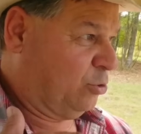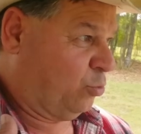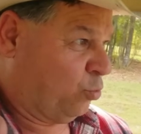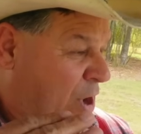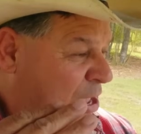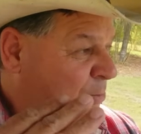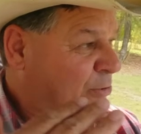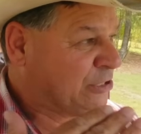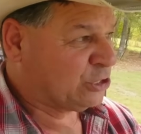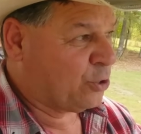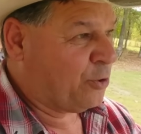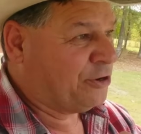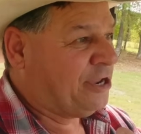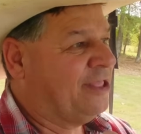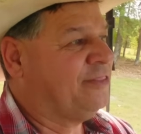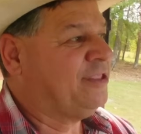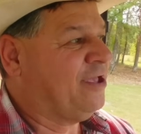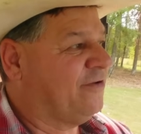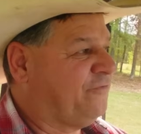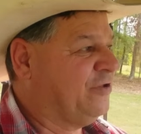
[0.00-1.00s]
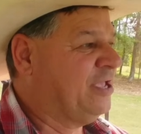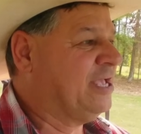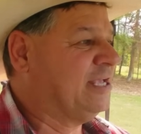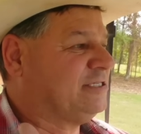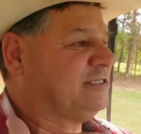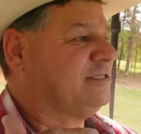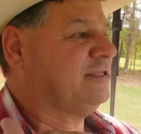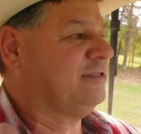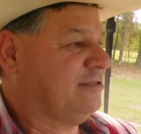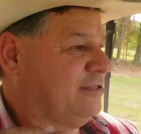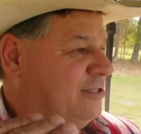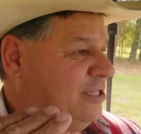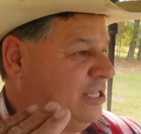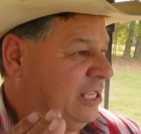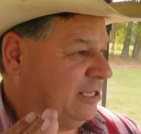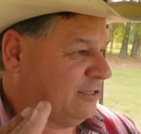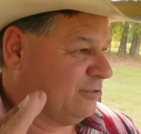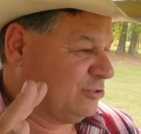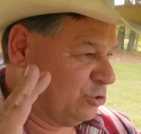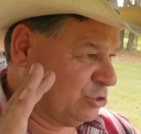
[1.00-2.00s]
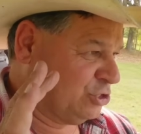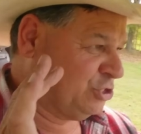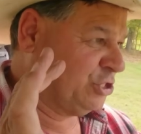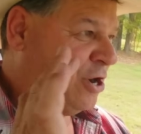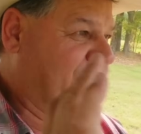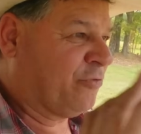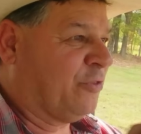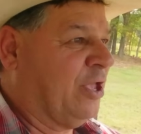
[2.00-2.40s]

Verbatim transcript: Wade was going down that fence that jerked